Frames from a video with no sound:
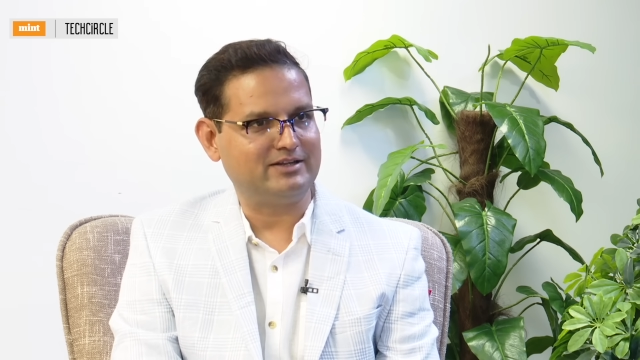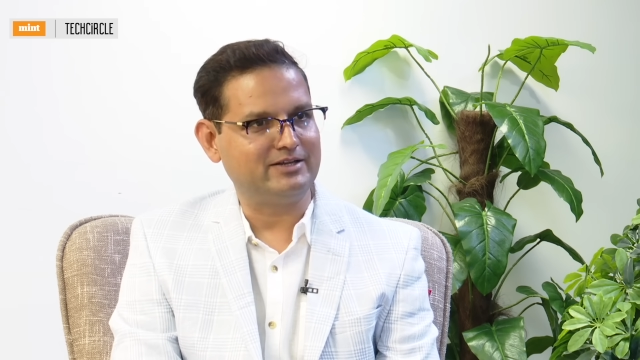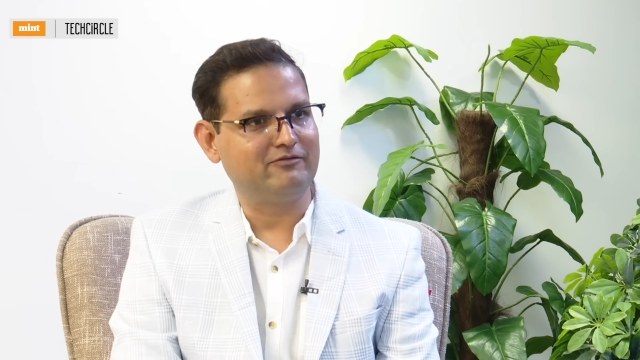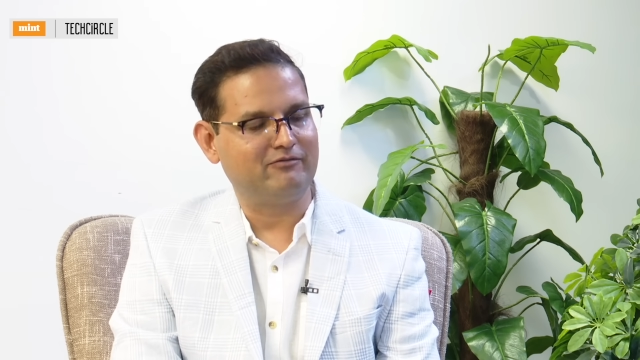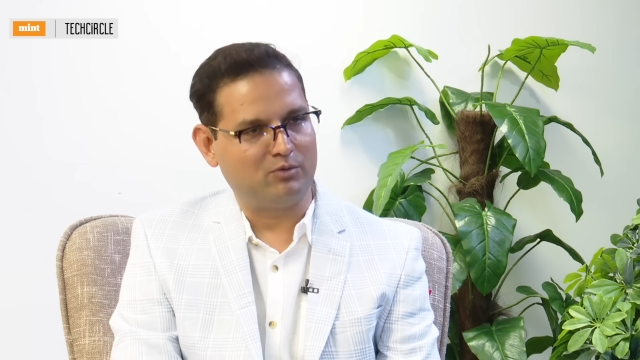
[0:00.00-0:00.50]
I
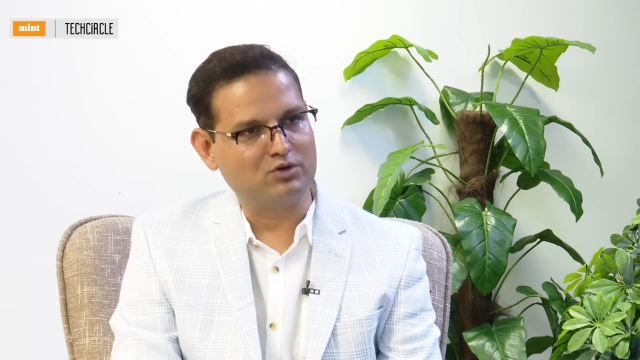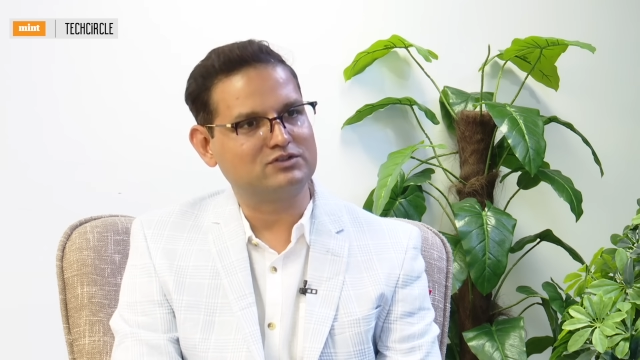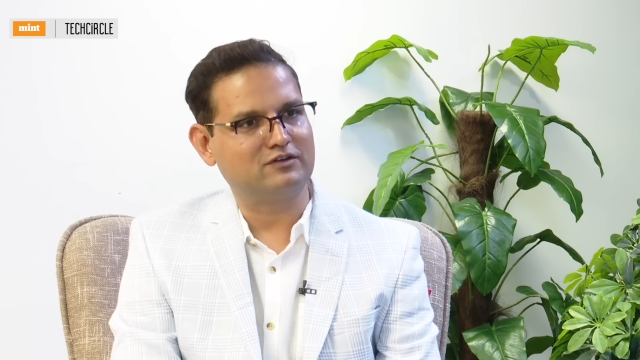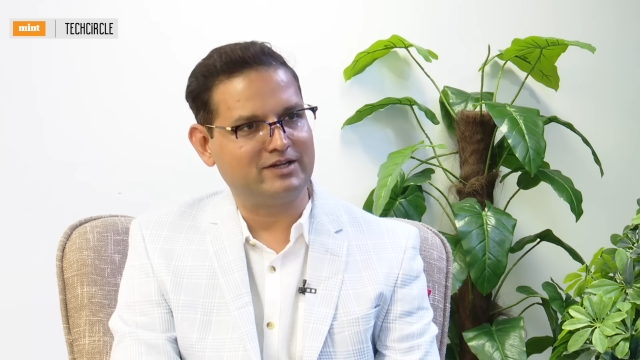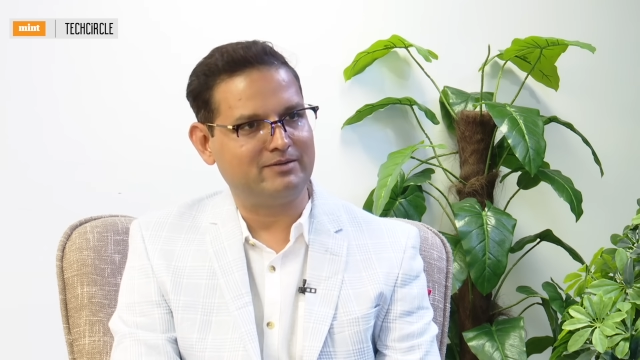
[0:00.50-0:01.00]
think
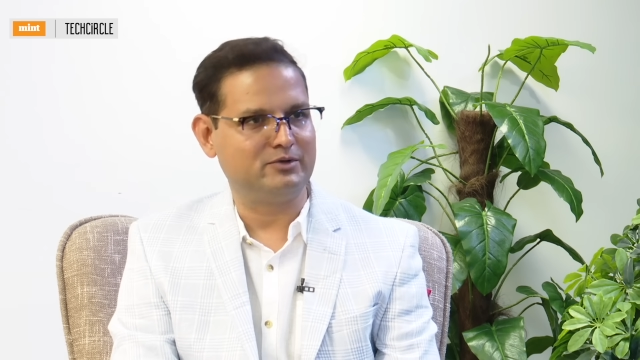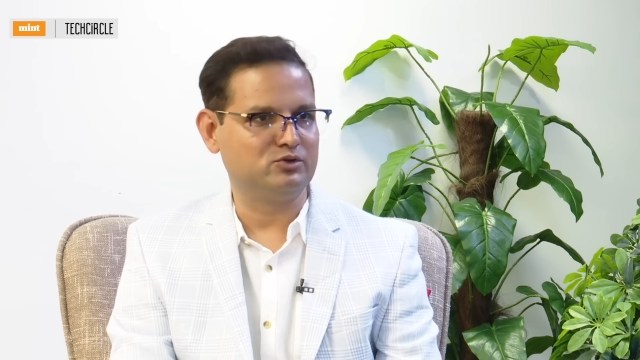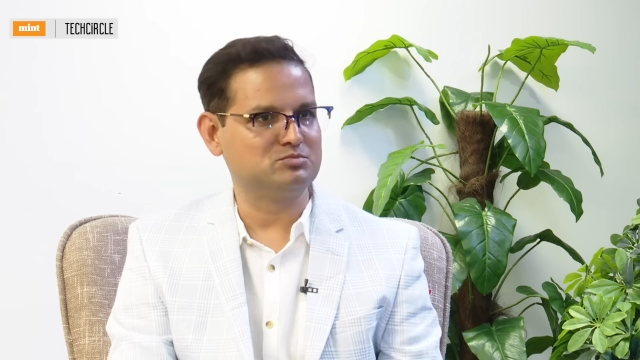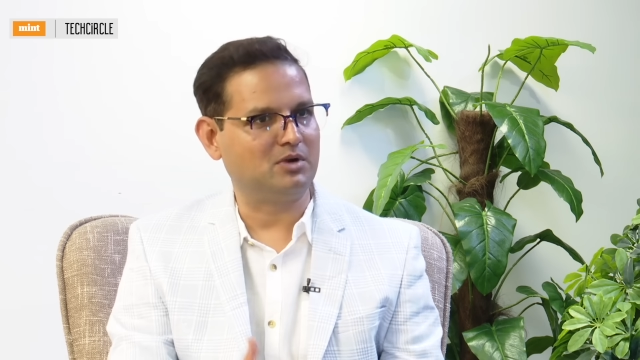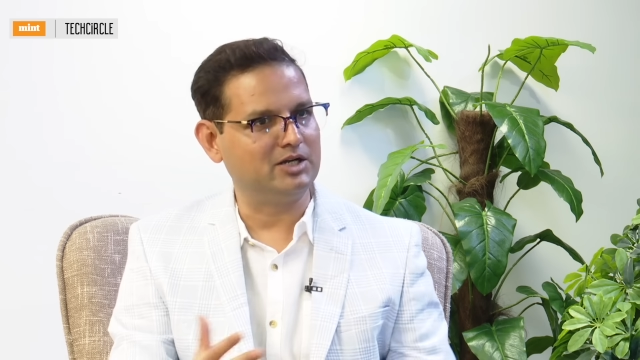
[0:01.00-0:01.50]
most of them
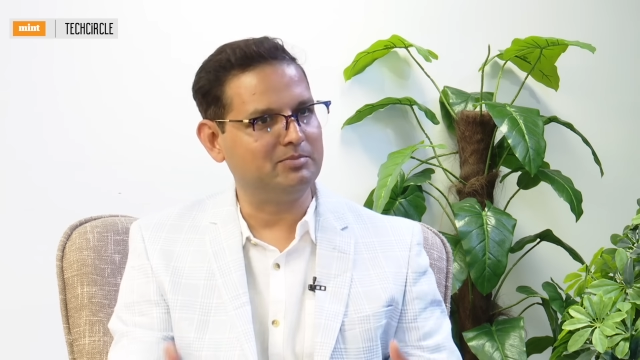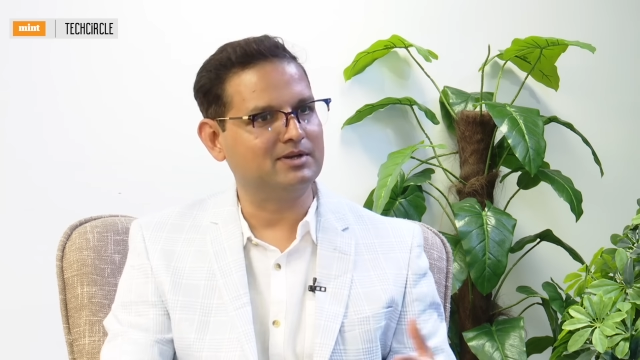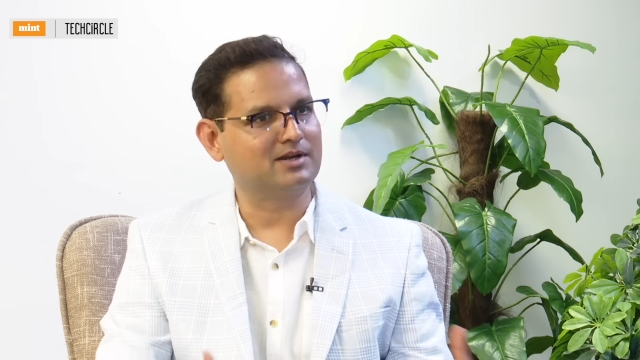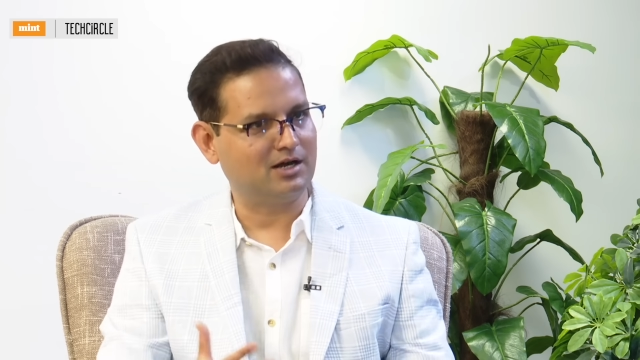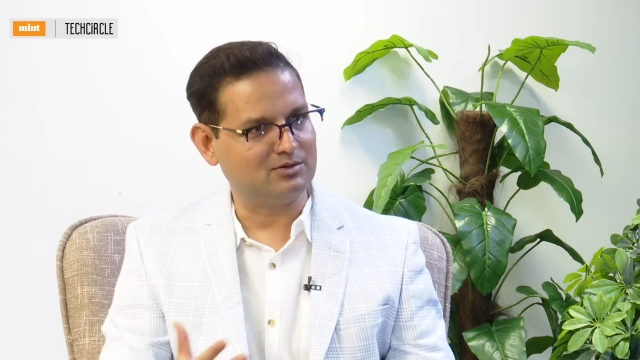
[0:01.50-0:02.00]
use
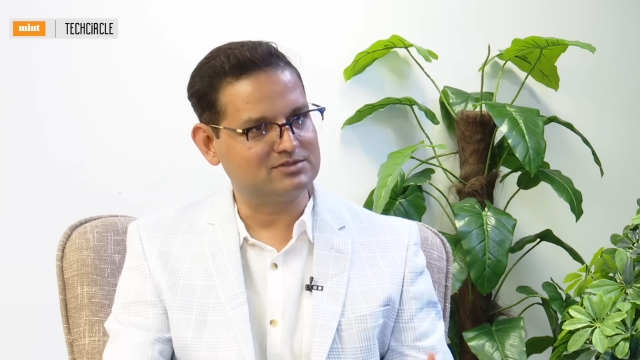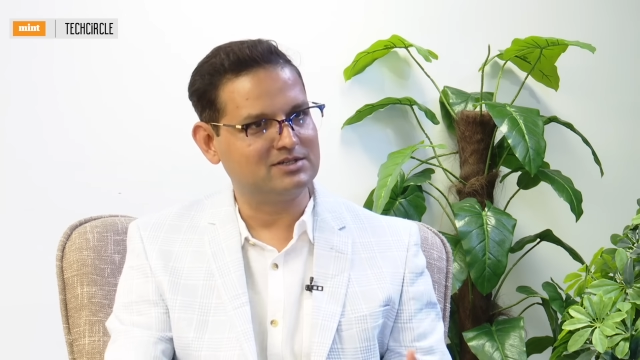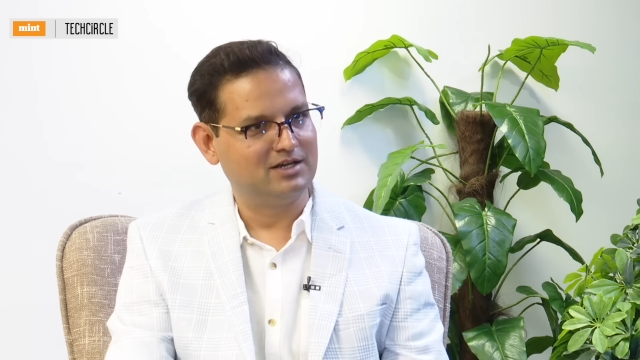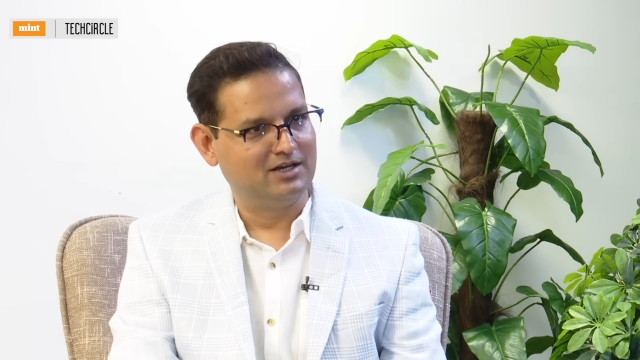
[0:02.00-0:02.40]
multiple clouds